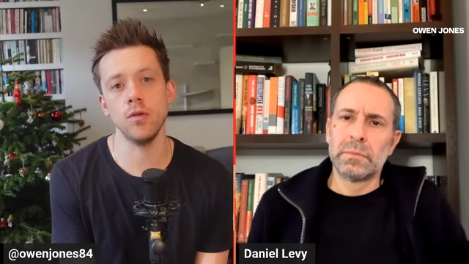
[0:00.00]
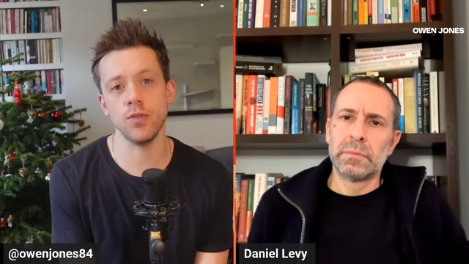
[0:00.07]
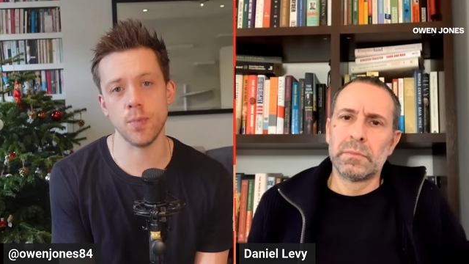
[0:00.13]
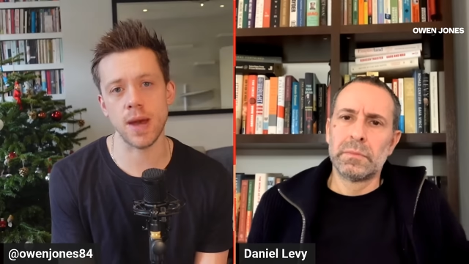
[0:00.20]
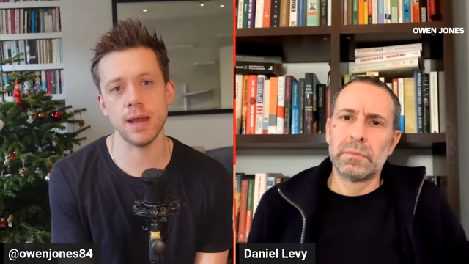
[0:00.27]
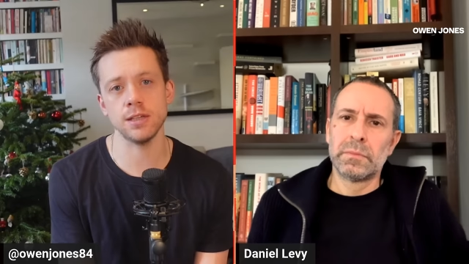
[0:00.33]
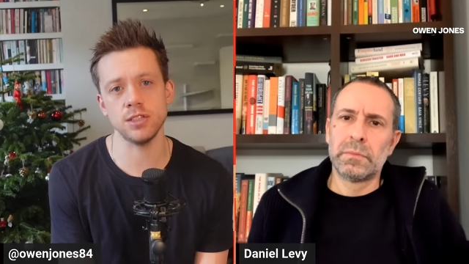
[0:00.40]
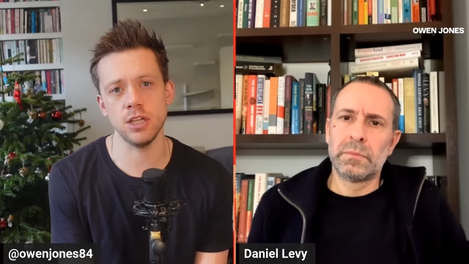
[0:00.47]
Speaker 1: of the
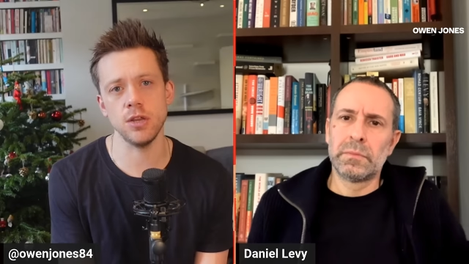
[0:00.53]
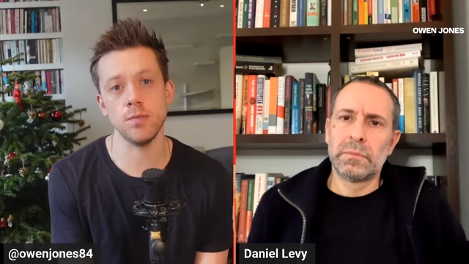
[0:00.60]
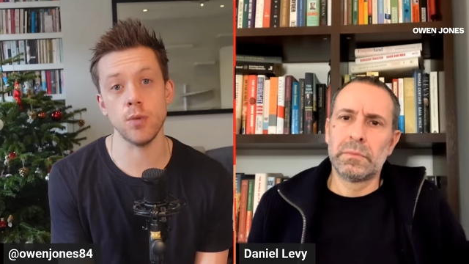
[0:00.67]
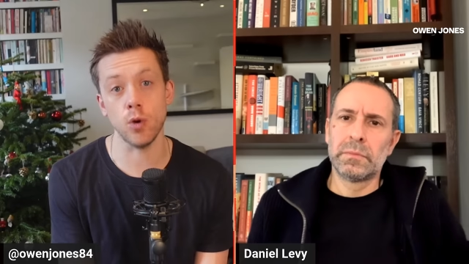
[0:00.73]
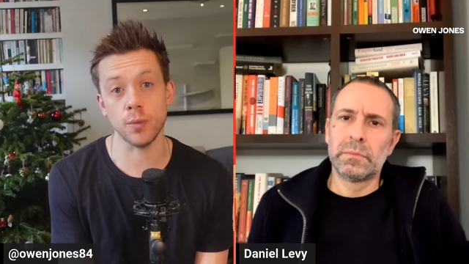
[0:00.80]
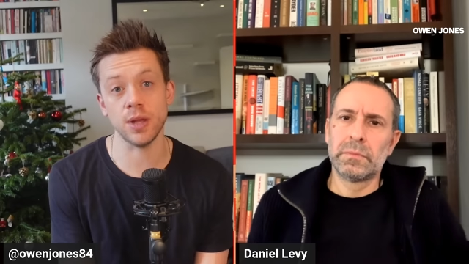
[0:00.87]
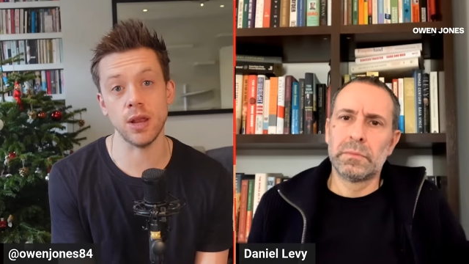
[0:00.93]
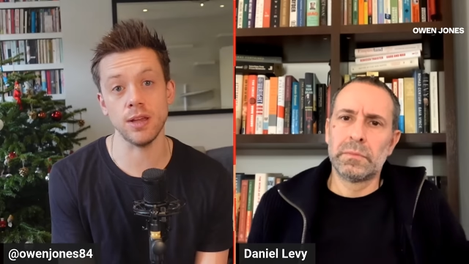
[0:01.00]
Palestinian
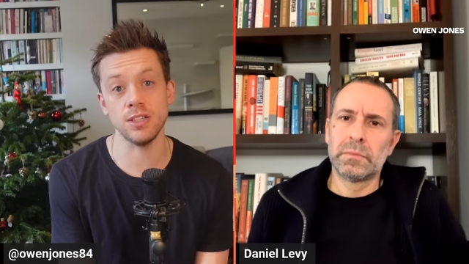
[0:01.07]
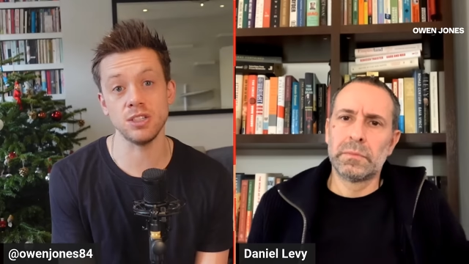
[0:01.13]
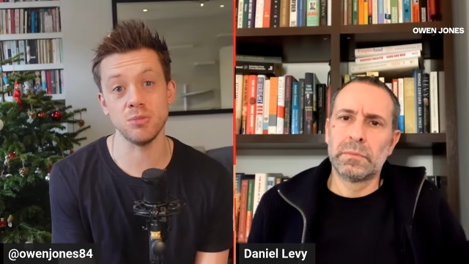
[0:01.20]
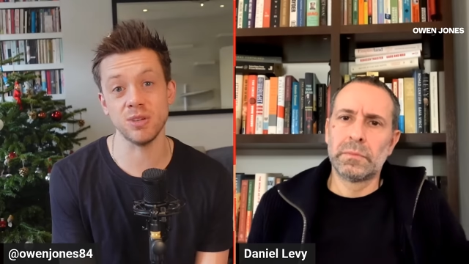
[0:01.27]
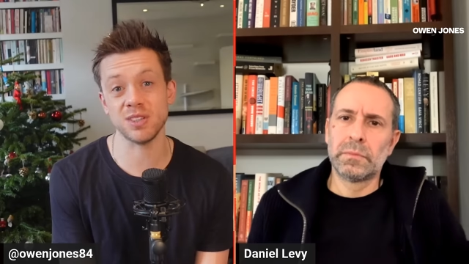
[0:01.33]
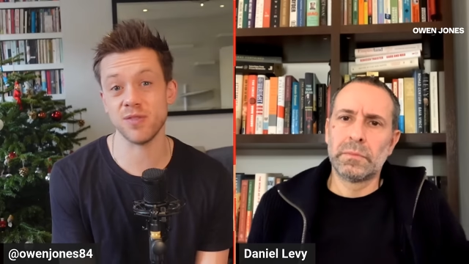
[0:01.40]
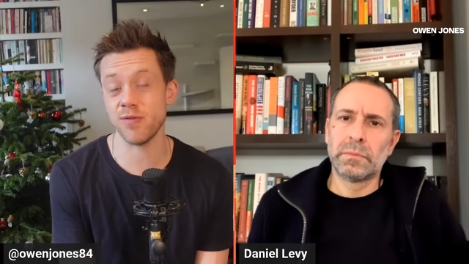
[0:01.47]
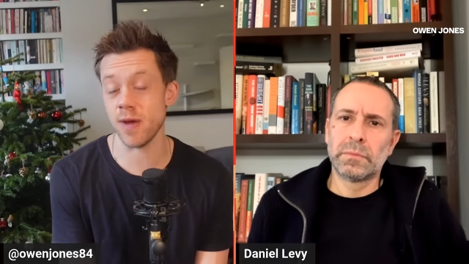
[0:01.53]
population,
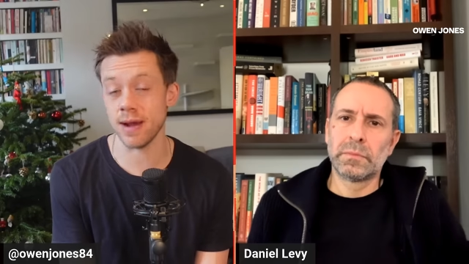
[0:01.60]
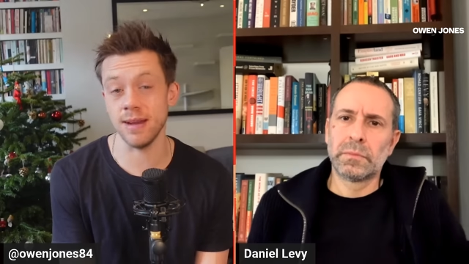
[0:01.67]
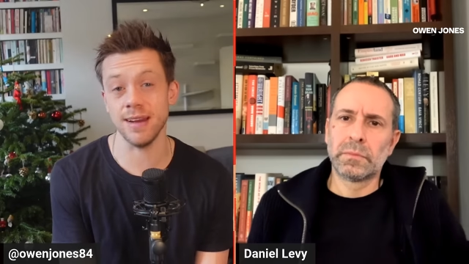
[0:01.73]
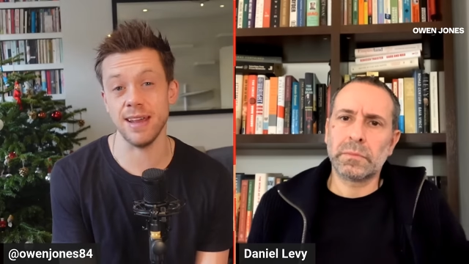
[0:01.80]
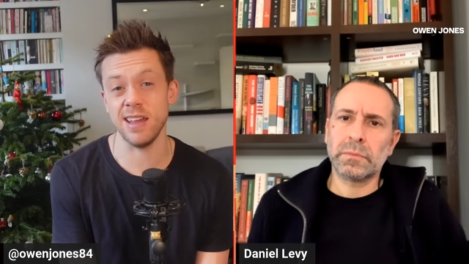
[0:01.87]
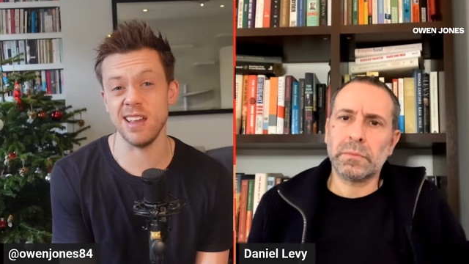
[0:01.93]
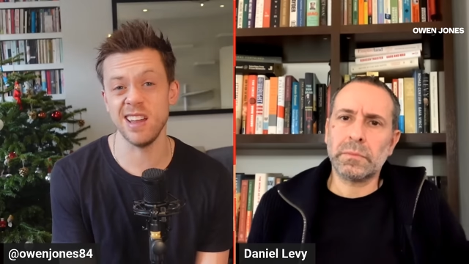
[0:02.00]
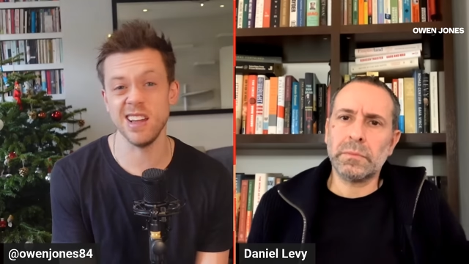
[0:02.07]
which
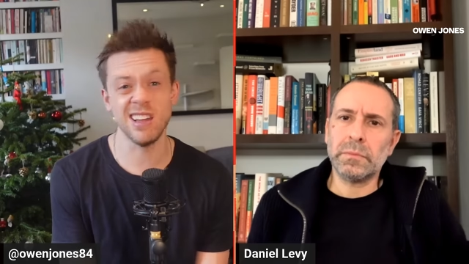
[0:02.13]
frankly